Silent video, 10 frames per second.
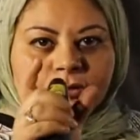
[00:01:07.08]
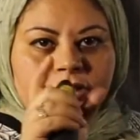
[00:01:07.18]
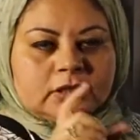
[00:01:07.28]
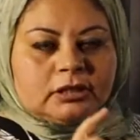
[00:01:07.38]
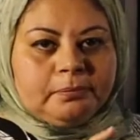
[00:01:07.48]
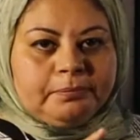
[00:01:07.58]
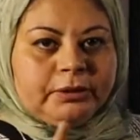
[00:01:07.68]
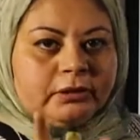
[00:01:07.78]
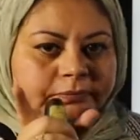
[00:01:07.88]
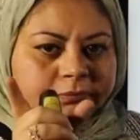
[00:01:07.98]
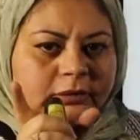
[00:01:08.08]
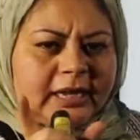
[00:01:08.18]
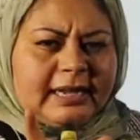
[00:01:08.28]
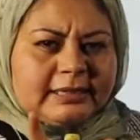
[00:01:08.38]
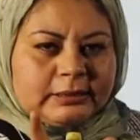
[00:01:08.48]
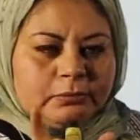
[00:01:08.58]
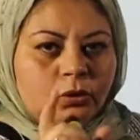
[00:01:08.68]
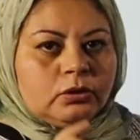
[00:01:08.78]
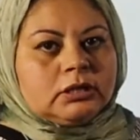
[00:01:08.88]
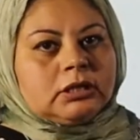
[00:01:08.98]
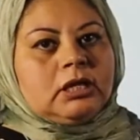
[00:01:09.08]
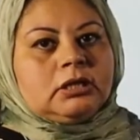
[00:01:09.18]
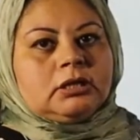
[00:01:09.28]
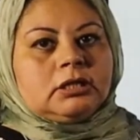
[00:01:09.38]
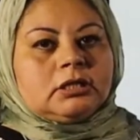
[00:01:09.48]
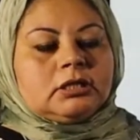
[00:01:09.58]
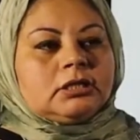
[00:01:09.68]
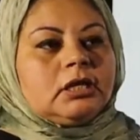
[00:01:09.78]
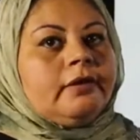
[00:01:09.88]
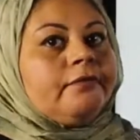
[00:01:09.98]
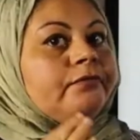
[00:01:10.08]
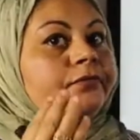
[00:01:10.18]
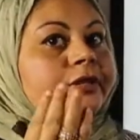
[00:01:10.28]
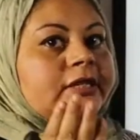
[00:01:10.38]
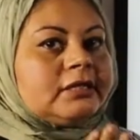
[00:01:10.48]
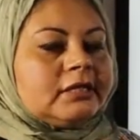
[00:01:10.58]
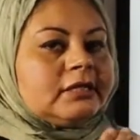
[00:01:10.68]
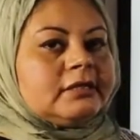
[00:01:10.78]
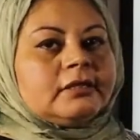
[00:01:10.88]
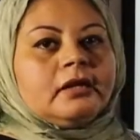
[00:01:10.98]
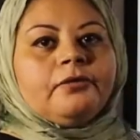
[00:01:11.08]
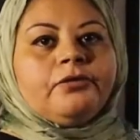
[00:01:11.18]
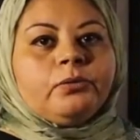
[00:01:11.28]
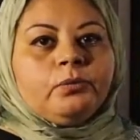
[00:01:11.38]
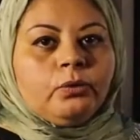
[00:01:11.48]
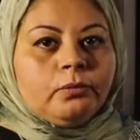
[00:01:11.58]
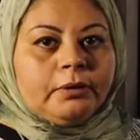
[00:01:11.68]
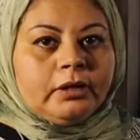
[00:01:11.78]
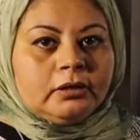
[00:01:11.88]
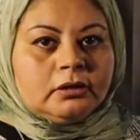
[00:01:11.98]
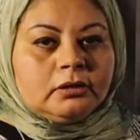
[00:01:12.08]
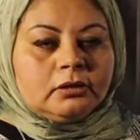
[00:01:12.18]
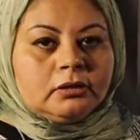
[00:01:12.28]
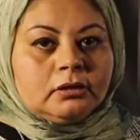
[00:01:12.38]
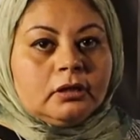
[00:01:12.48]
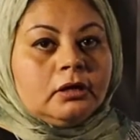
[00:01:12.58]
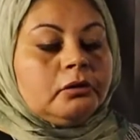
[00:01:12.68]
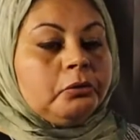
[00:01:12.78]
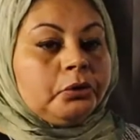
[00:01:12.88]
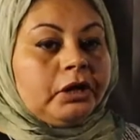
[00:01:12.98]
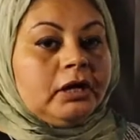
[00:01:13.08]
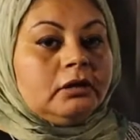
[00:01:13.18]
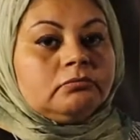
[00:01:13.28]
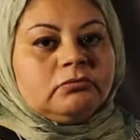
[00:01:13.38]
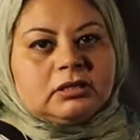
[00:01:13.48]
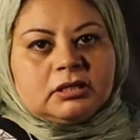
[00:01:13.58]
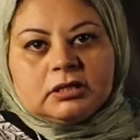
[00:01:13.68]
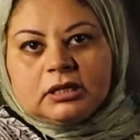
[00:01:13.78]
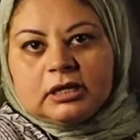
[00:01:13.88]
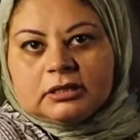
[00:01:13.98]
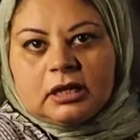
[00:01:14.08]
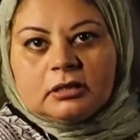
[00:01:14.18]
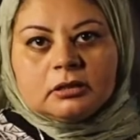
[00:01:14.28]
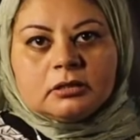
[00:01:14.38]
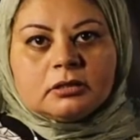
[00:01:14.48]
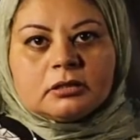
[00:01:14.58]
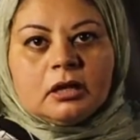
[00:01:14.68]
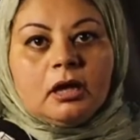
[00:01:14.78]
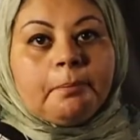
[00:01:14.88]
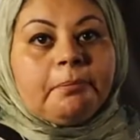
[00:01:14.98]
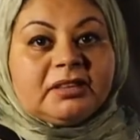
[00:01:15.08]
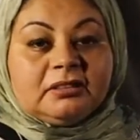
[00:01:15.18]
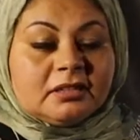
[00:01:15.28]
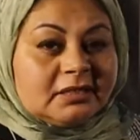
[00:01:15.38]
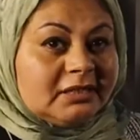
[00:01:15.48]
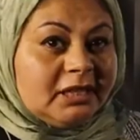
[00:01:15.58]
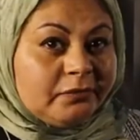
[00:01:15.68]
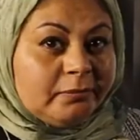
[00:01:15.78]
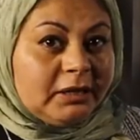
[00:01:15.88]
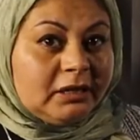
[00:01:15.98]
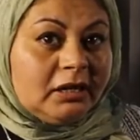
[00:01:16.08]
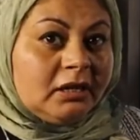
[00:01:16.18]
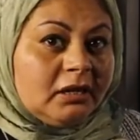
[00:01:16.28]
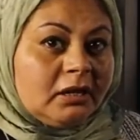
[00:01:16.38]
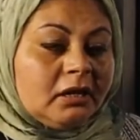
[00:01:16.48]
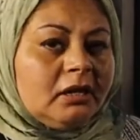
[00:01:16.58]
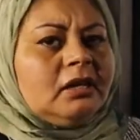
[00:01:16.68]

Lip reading: for example, a small sentence. This is the woman. Okay, this is a sentence. But does it give a meaning?